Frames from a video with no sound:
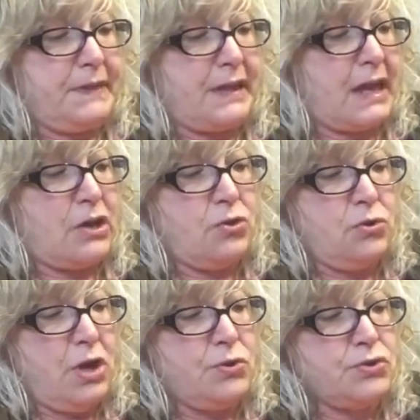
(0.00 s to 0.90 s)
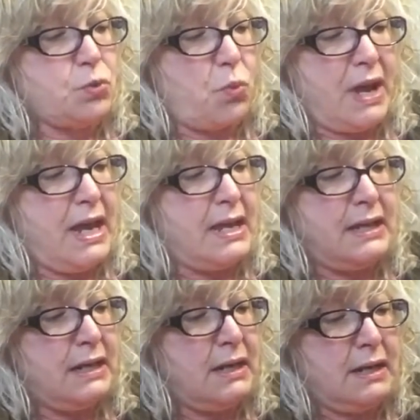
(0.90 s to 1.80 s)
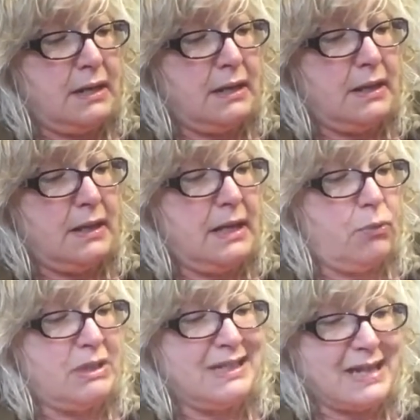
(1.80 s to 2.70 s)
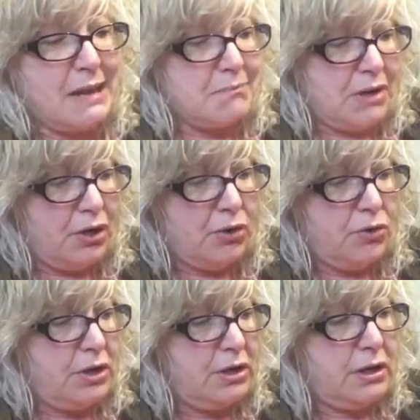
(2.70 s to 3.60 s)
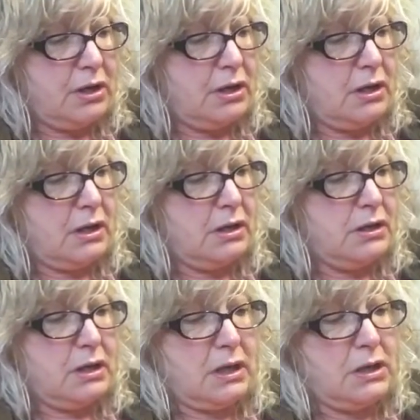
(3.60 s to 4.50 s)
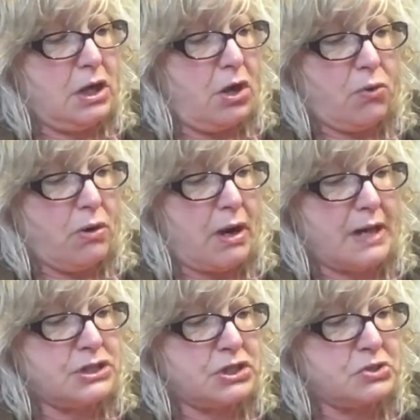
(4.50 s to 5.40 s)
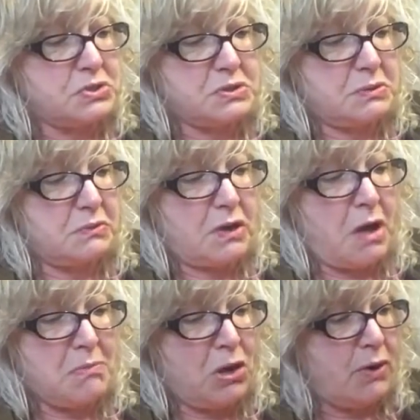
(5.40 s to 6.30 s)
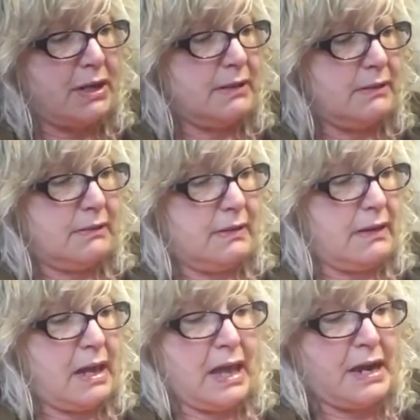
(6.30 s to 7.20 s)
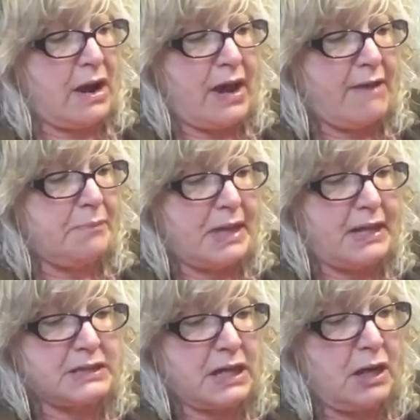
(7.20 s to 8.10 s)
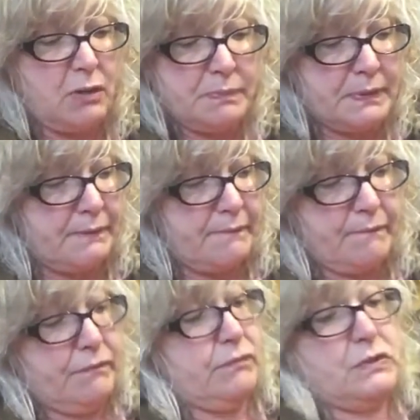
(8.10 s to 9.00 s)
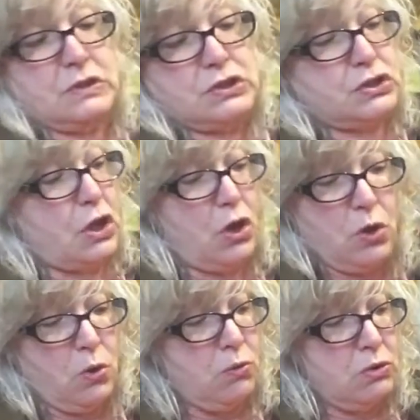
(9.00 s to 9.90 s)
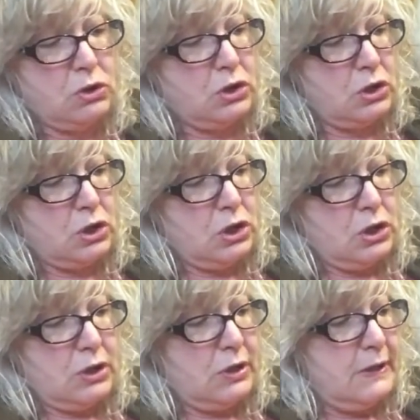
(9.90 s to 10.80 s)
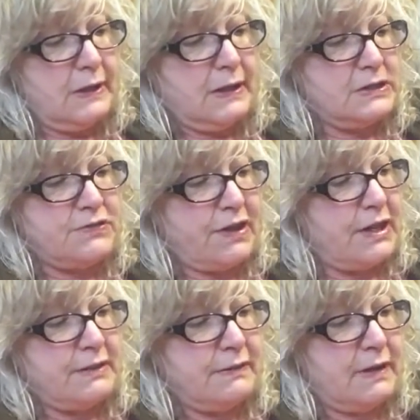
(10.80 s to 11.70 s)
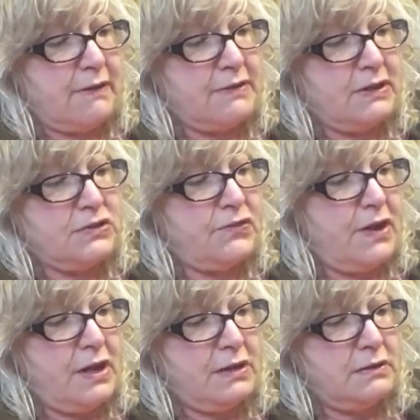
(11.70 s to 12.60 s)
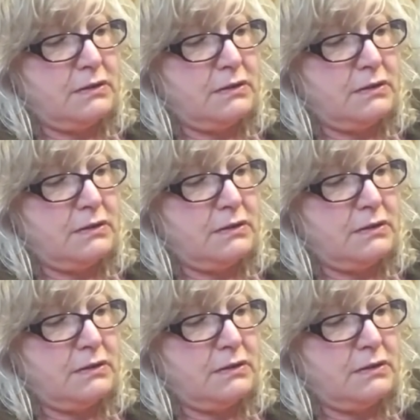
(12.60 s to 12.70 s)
And who knows when it would get mowed. And no, I'll mow it. And now I have Blake to help. So it's fine. Everything's fine.